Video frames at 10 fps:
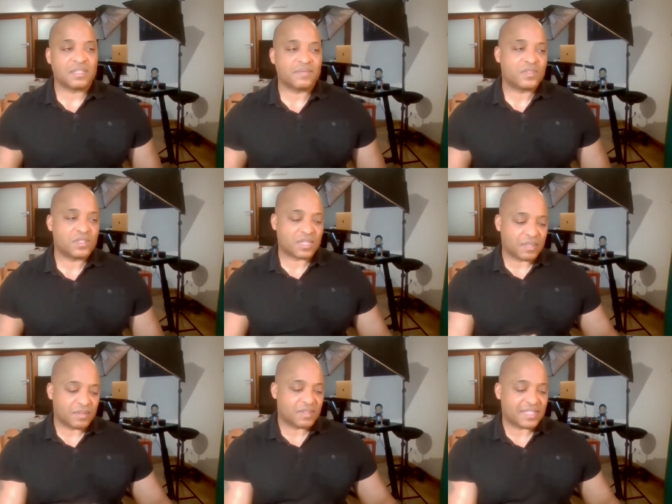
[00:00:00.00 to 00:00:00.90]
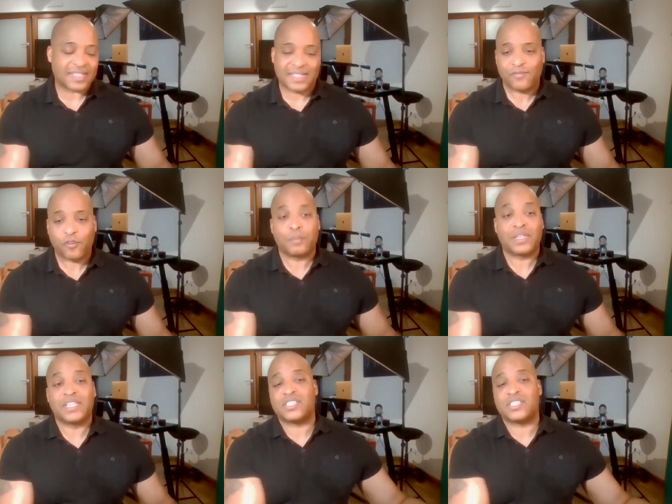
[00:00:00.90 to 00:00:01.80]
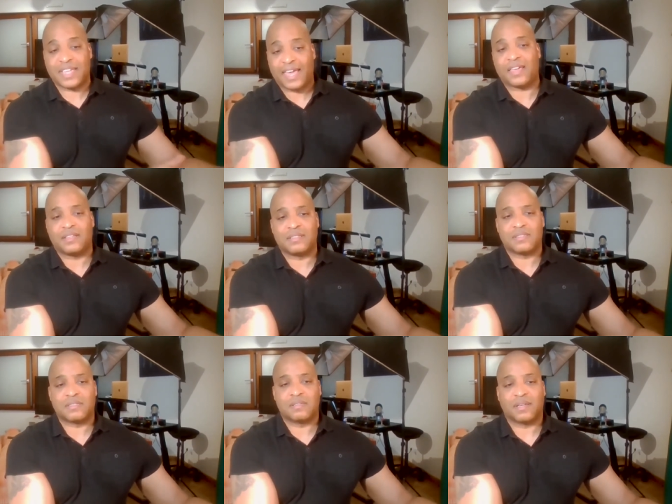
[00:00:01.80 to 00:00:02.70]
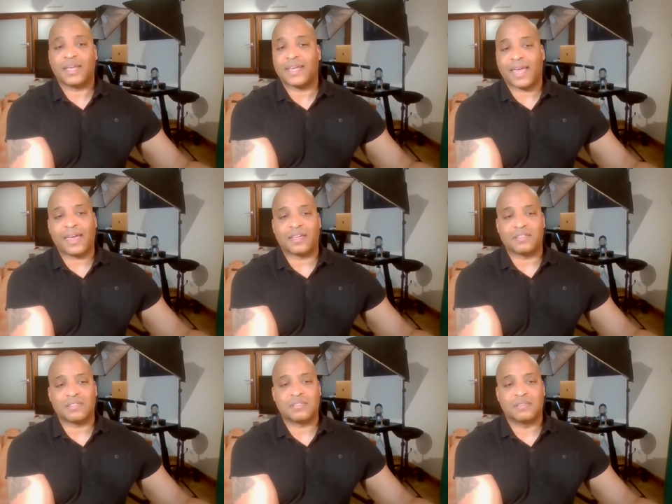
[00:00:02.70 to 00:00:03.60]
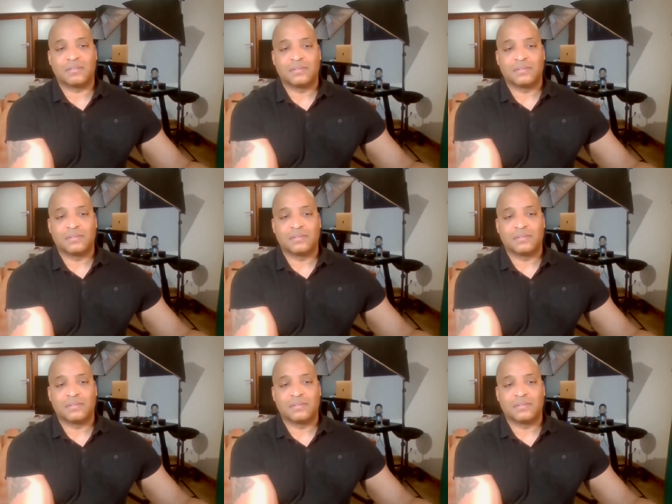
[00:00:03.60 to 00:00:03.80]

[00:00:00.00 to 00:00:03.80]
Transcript: to to to for malicious ends and gangs,